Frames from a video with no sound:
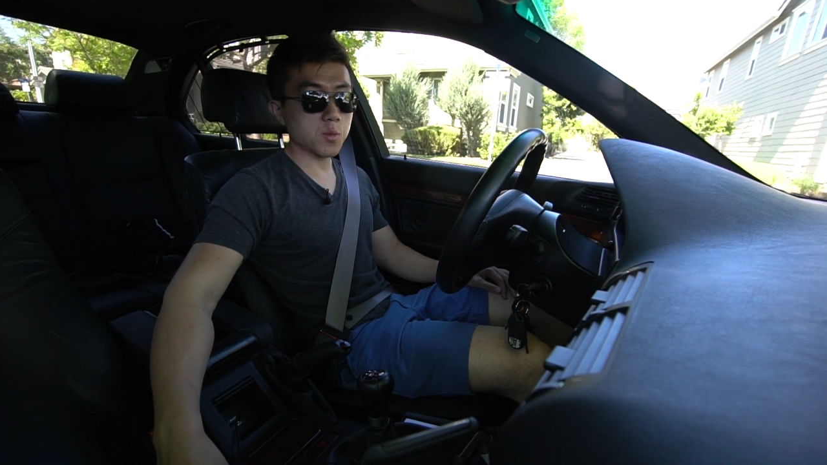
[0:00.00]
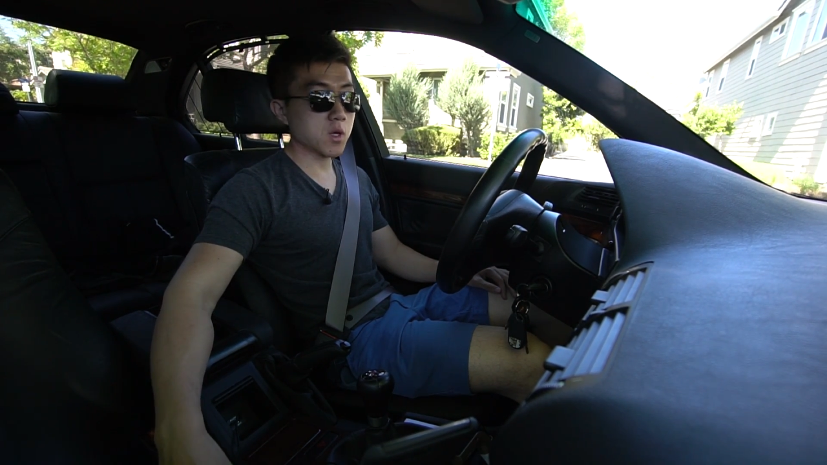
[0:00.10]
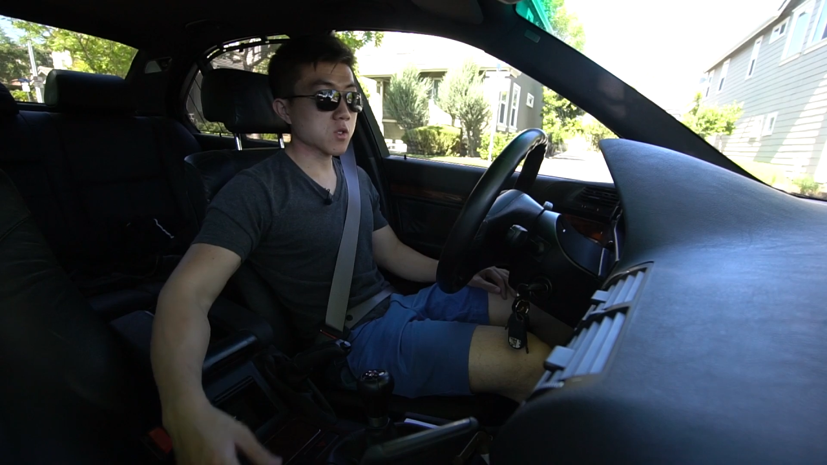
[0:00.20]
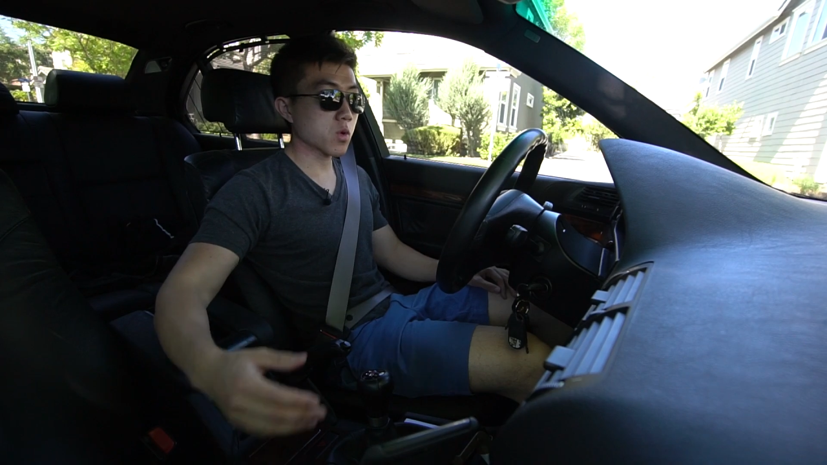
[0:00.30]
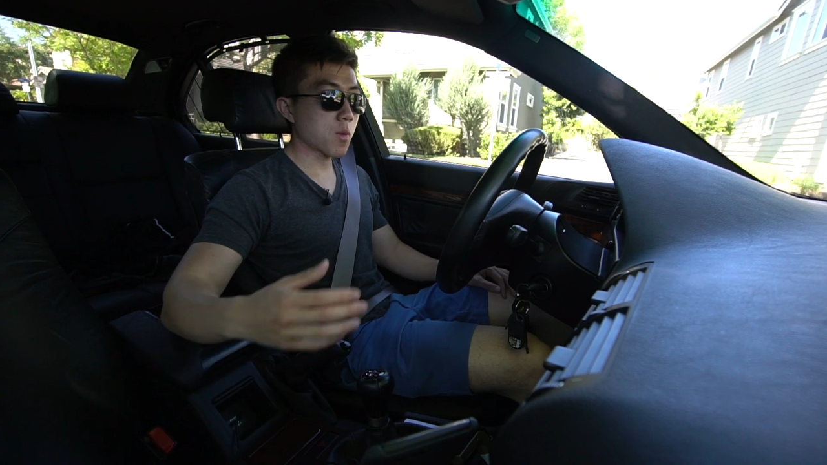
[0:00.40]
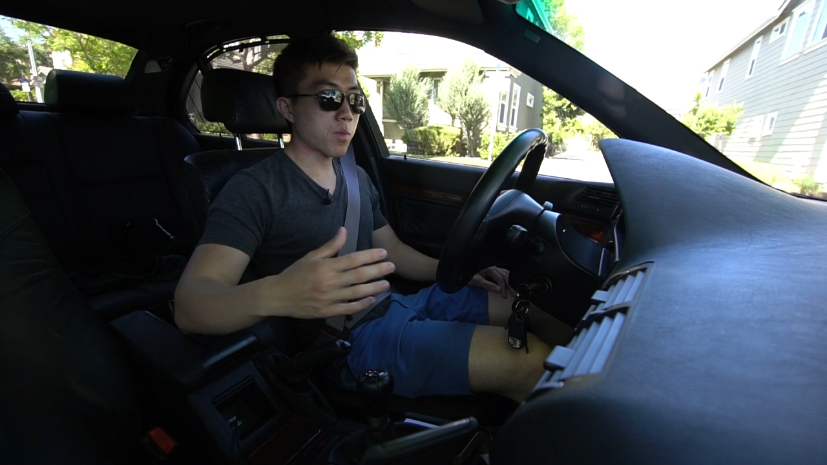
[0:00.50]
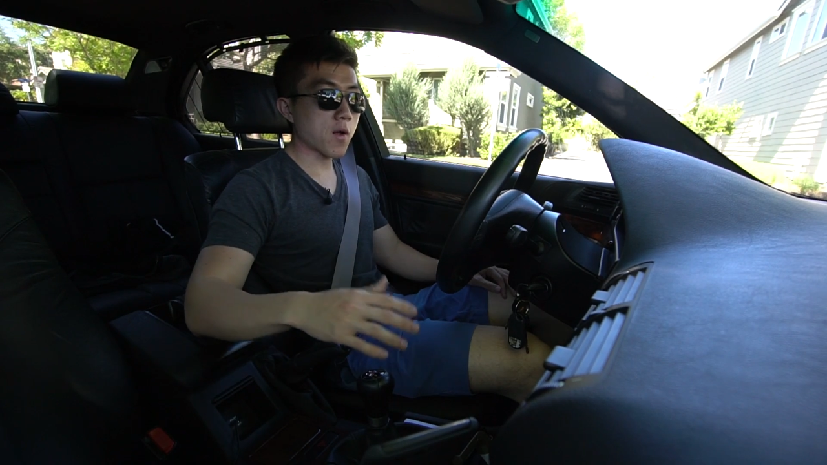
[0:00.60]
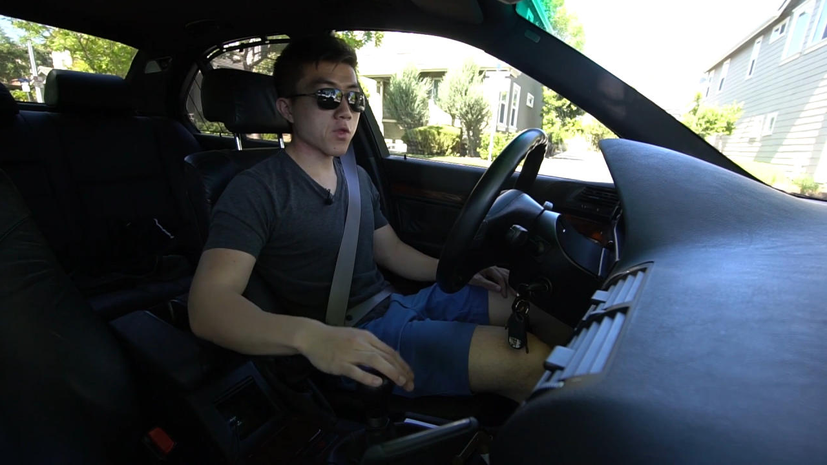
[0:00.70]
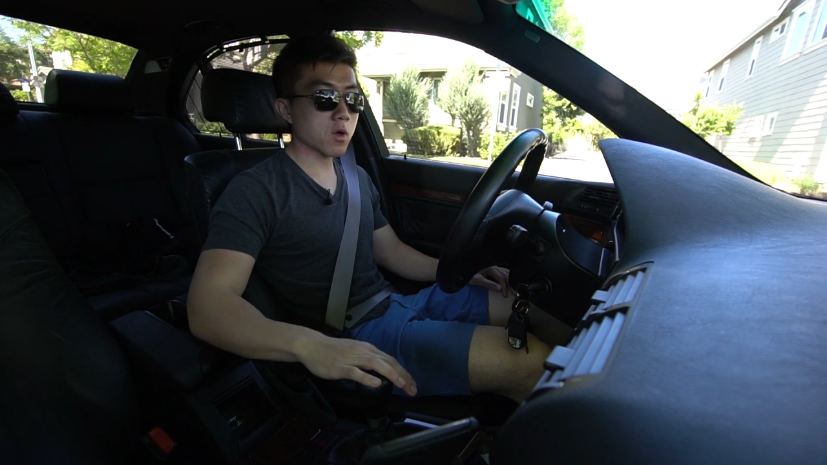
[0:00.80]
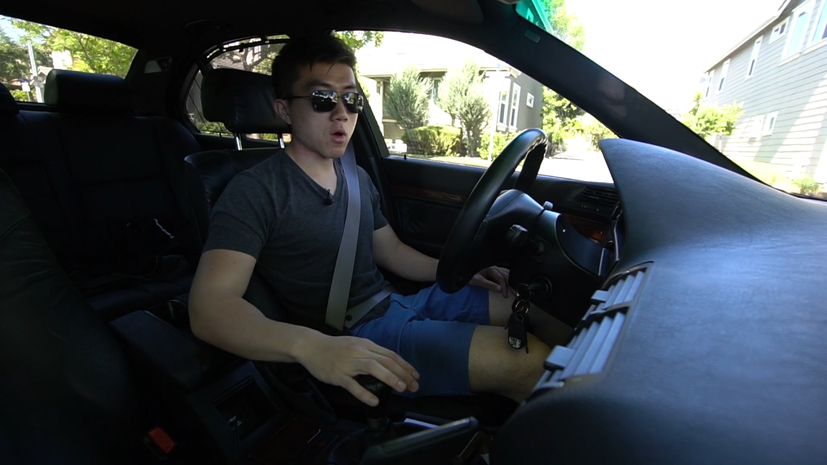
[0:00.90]
because when I
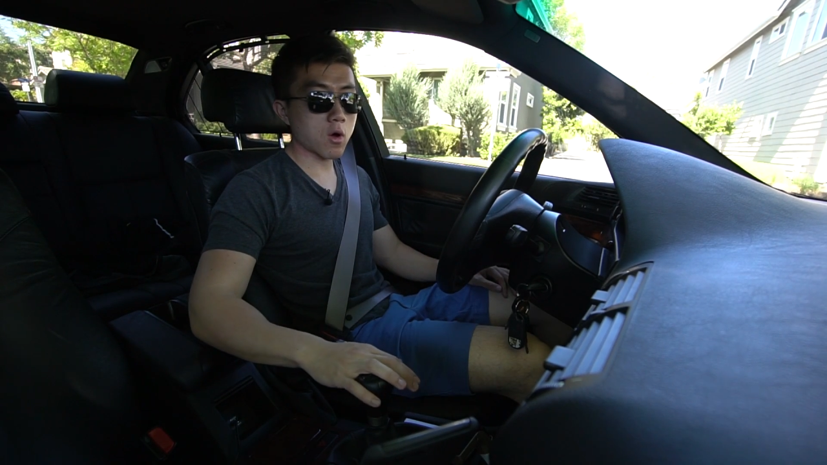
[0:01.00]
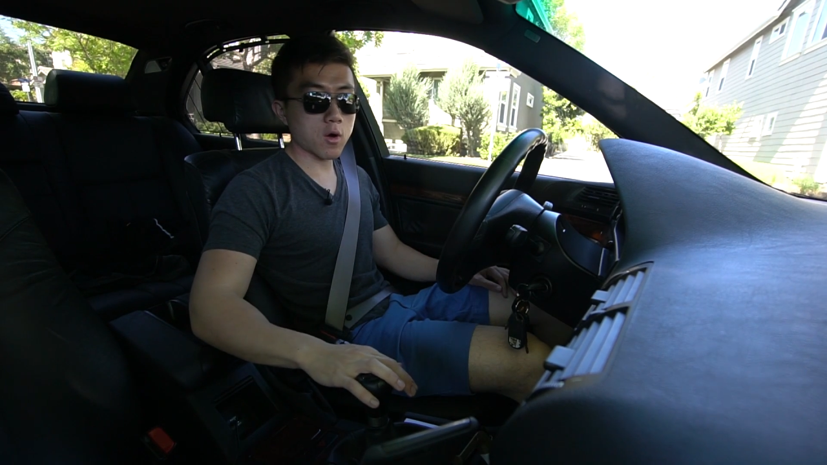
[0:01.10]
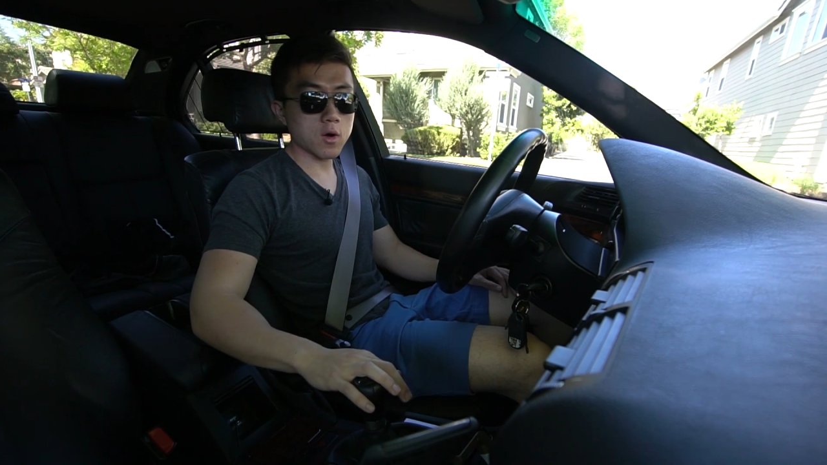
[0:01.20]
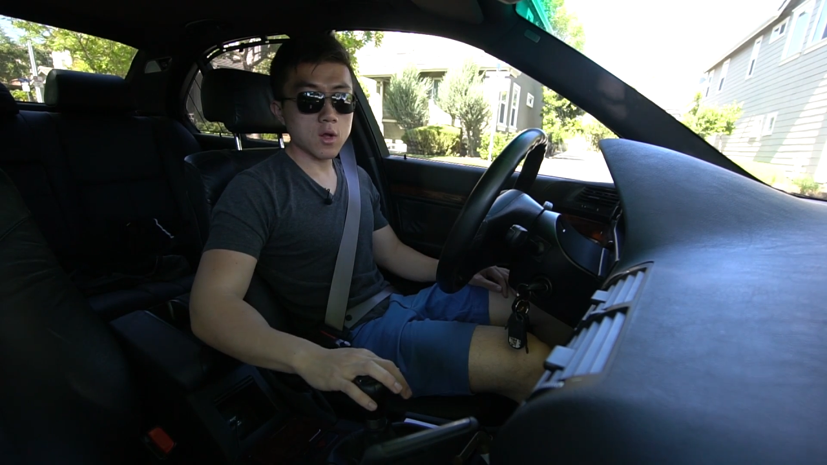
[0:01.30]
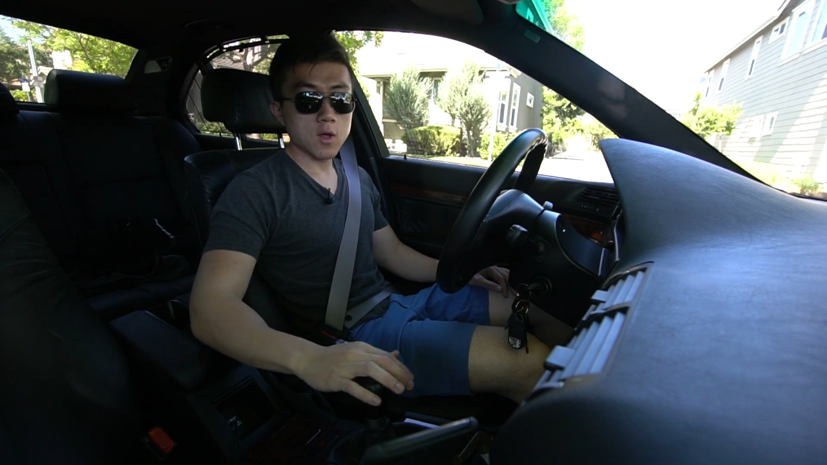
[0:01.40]
bought the car,